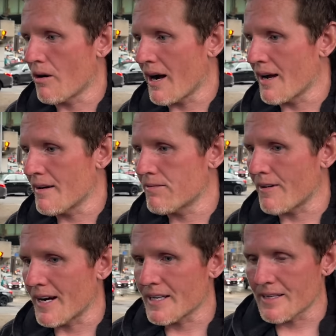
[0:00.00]
So I
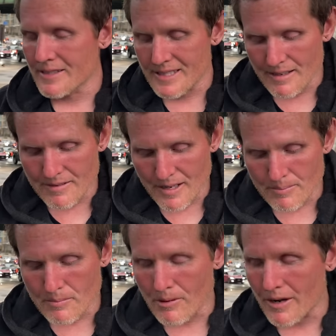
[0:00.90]
finally saved up
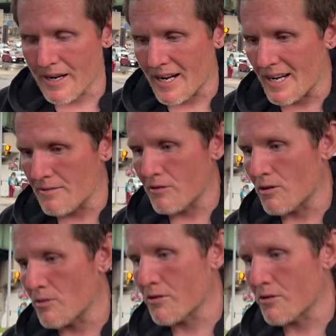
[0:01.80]
and bought an iPhone